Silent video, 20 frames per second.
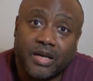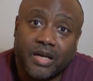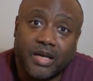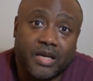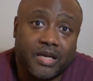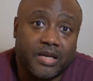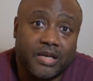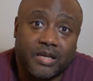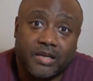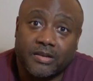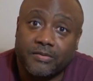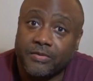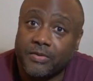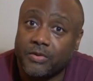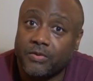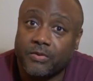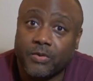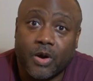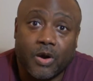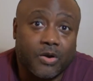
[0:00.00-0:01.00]
And if
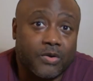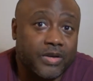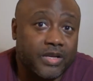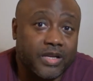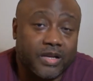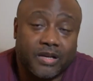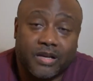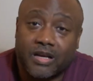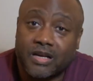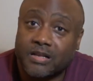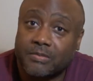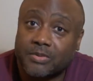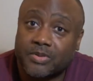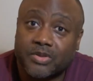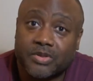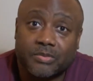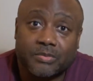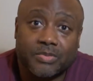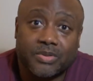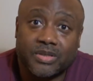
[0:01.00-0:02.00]
you've already
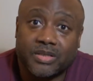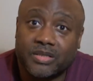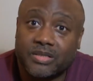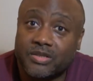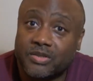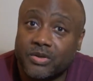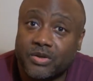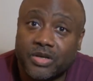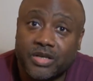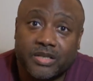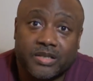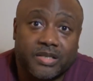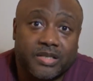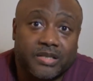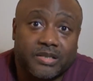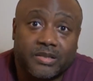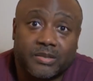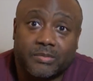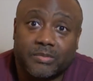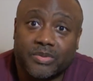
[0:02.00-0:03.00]
accomplished some things, you already
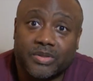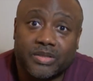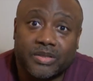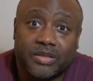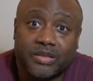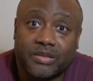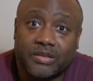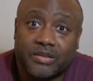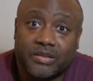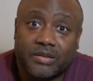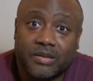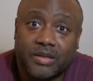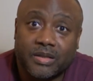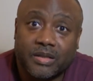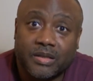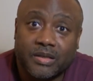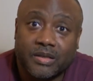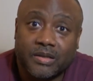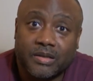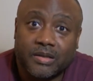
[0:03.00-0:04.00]
did some things,
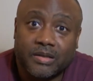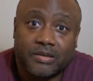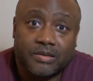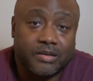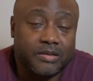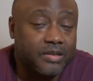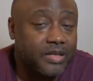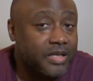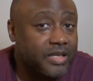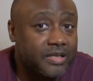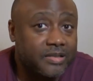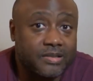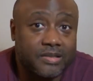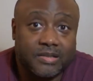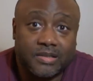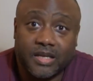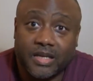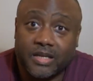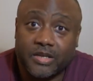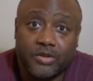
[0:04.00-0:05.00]
today is the
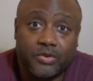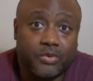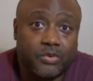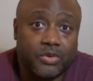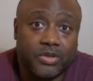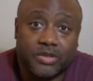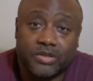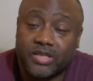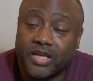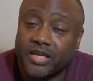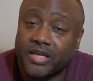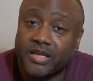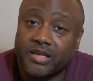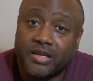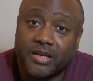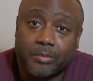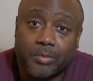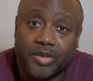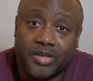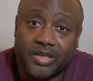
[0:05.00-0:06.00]
day you're going to take it
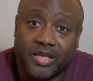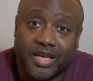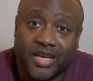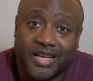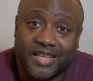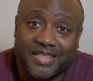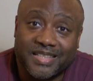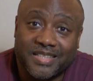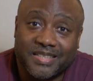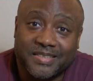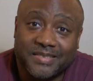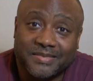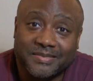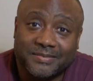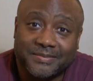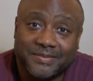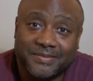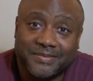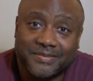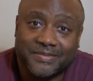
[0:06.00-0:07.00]
up a notch.
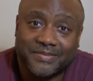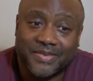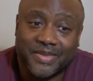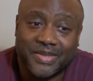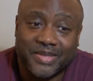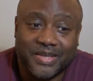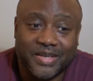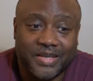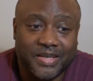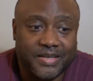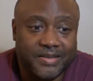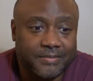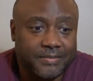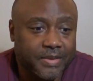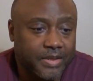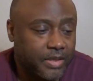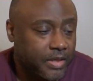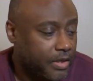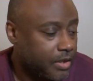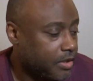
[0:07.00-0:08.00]
All right?
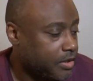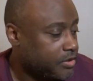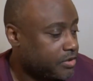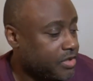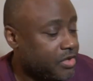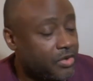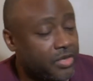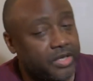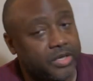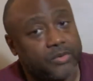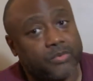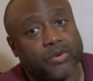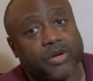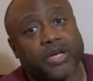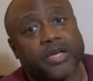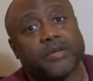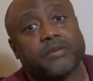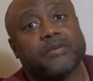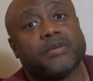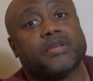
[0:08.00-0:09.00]
So
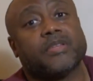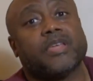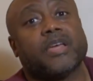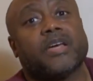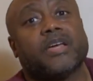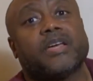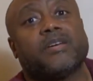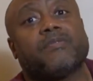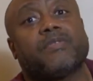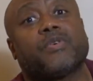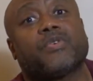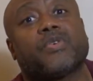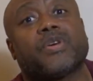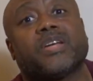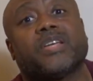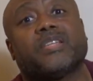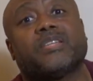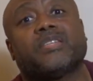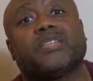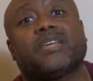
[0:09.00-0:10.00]
anyway, y'all have a
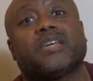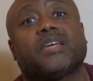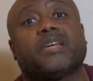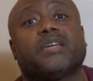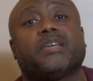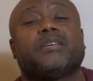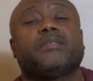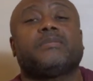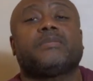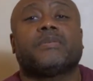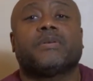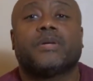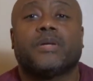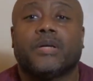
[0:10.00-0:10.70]
great day.